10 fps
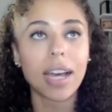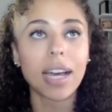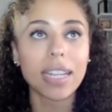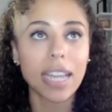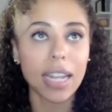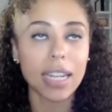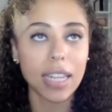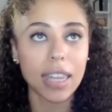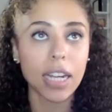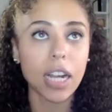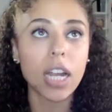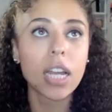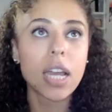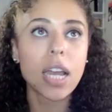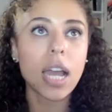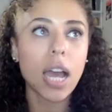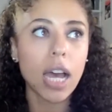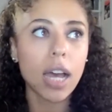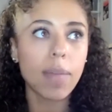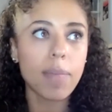get in there.
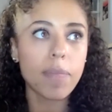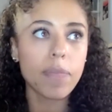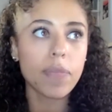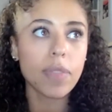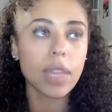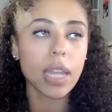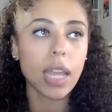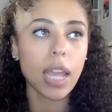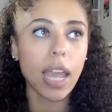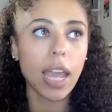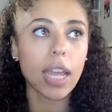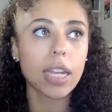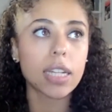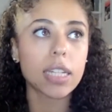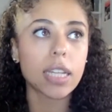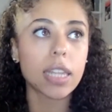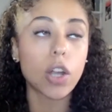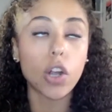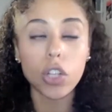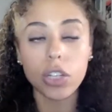And
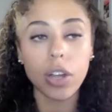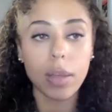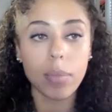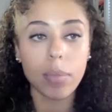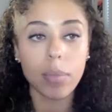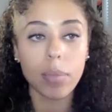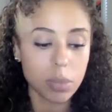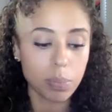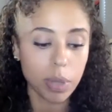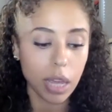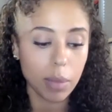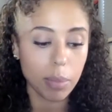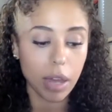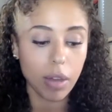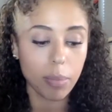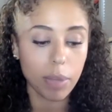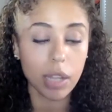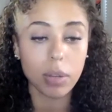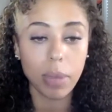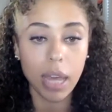earlier I mentioned a play about
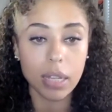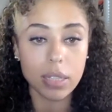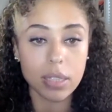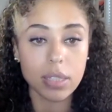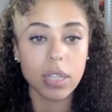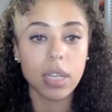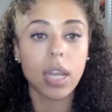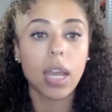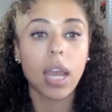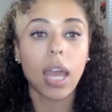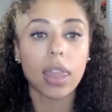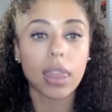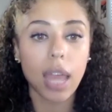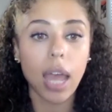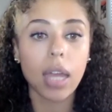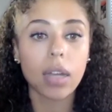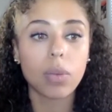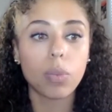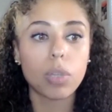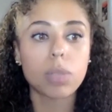Malcolm X, and that
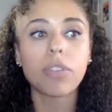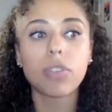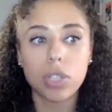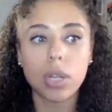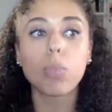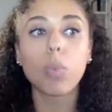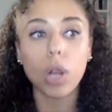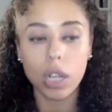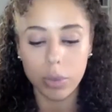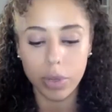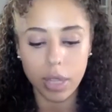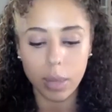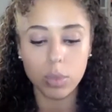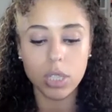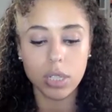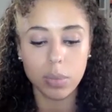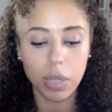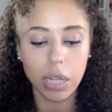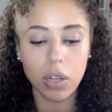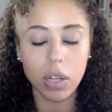was my first time working with them. We did a
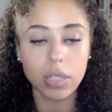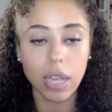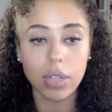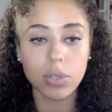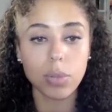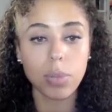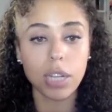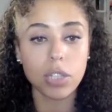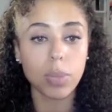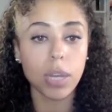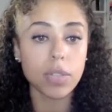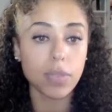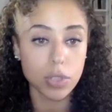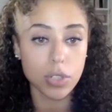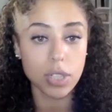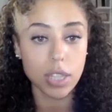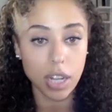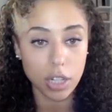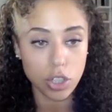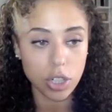play called X, or Betty Shabazz versus the
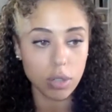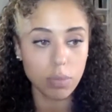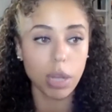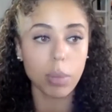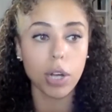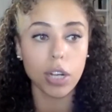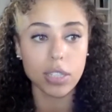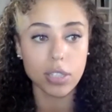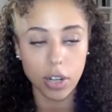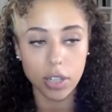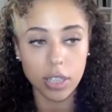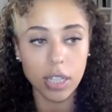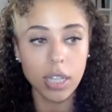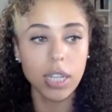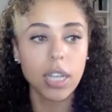Nation by Marcus Gardley.